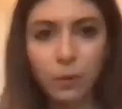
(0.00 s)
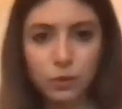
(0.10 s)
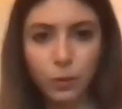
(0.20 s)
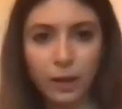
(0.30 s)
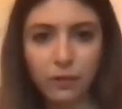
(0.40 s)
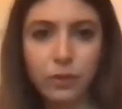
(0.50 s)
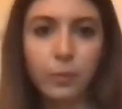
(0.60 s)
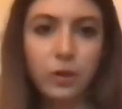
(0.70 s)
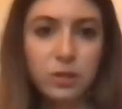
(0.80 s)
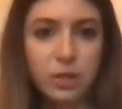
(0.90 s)
was one of the
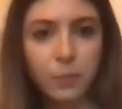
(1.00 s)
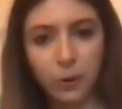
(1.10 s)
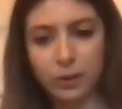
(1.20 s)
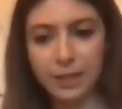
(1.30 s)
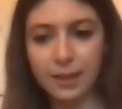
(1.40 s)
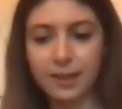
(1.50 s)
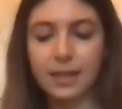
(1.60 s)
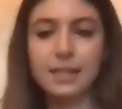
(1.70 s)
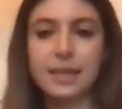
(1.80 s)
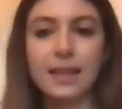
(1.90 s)
most important
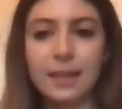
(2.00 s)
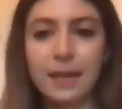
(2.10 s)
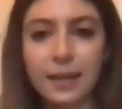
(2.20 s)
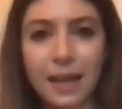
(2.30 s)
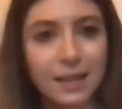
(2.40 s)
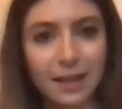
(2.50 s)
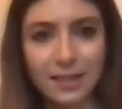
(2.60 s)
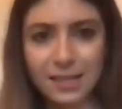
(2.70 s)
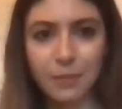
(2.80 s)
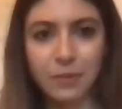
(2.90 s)
things, I think. And
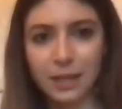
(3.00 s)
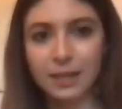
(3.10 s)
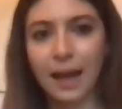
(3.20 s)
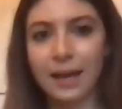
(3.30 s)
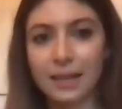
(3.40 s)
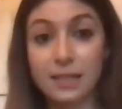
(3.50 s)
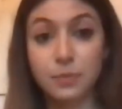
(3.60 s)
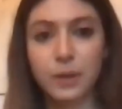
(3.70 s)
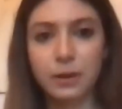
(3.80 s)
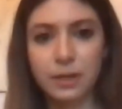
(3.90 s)
that's something that I
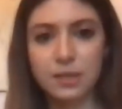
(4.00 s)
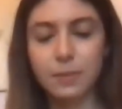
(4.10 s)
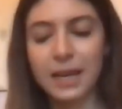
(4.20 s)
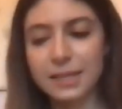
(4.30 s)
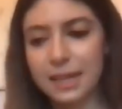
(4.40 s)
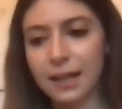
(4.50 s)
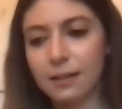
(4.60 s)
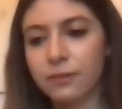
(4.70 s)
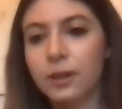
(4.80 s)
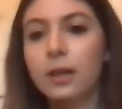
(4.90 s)
experienced
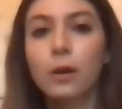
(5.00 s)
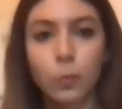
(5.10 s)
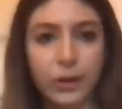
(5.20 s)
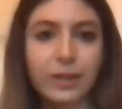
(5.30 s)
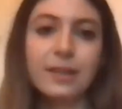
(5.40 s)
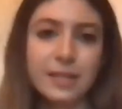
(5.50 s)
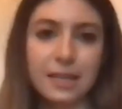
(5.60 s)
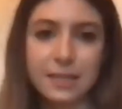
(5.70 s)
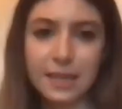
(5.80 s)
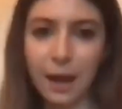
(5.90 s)
myself with the
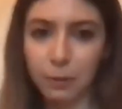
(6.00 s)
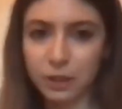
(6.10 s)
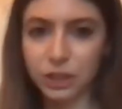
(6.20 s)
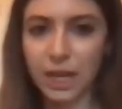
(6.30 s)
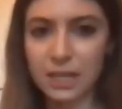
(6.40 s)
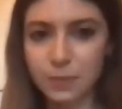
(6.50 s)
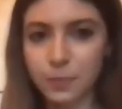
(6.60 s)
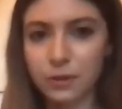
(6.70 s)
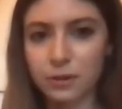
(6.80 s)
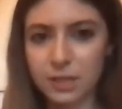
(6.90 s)
60-hour
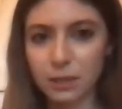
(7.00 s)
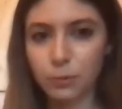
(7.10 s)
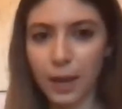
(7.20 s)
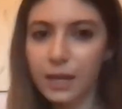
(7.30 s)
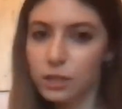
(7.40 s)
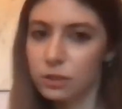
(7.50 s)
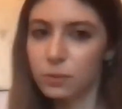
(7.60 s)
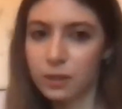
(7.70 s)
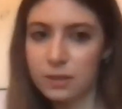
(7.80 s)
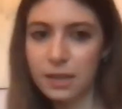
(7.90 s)
Shakespeare situation,
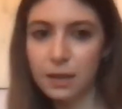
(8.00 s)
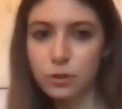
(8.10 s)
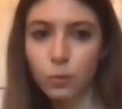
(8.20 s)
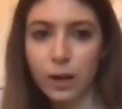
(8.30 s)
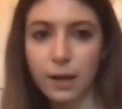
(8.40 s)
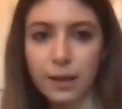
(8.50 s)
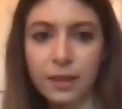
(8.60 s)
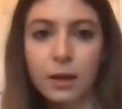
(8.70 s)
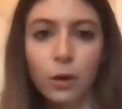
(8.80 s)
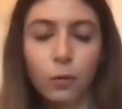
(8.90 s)
because that's what
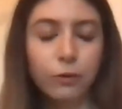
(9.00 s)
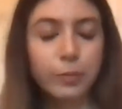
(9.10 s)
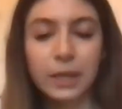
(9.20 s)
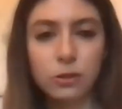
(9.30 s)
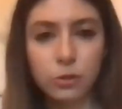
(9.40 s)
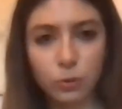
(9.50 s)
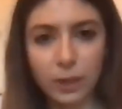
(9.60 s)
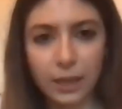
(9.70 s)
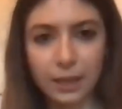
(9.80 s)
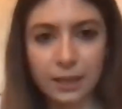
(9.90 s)
we've been
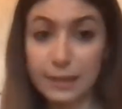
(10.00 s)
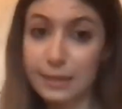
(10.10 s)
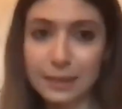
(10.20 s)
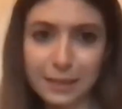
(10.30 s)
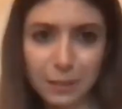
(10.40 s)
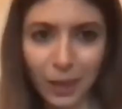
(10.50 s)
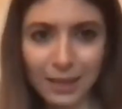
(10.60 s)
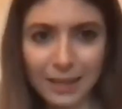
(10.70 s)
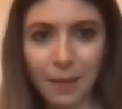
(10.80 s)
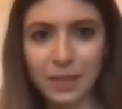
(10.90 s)
doing since
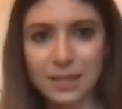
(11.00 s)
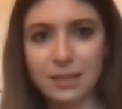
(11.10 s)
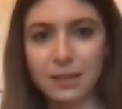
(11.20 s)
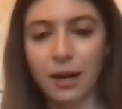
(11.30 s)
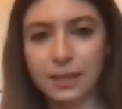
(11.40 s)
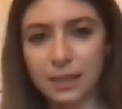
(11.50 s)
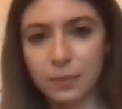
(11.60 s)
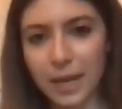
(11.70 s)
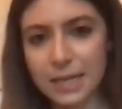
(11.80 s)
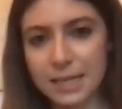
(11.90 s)
pandemic started,
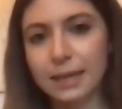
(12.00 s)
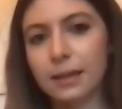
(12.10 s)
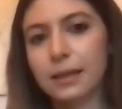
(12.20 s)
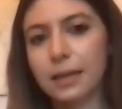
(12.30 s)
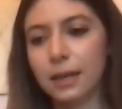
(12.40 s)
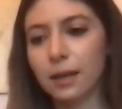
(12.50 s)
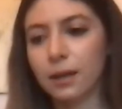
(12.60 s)
basically.